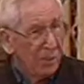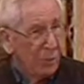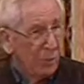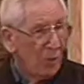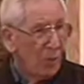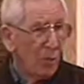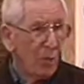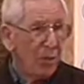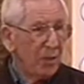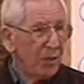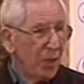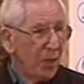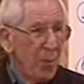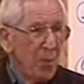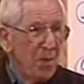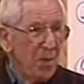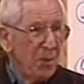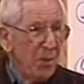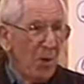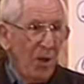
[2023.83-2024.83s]
You know what?
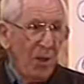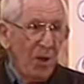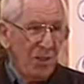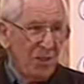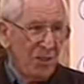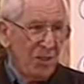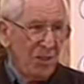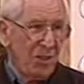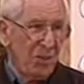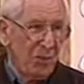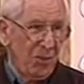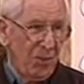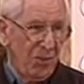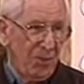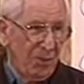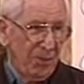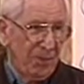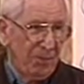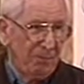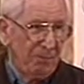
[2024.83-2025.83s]
Nobody buys into
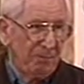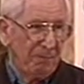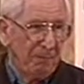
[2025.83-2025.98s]
it.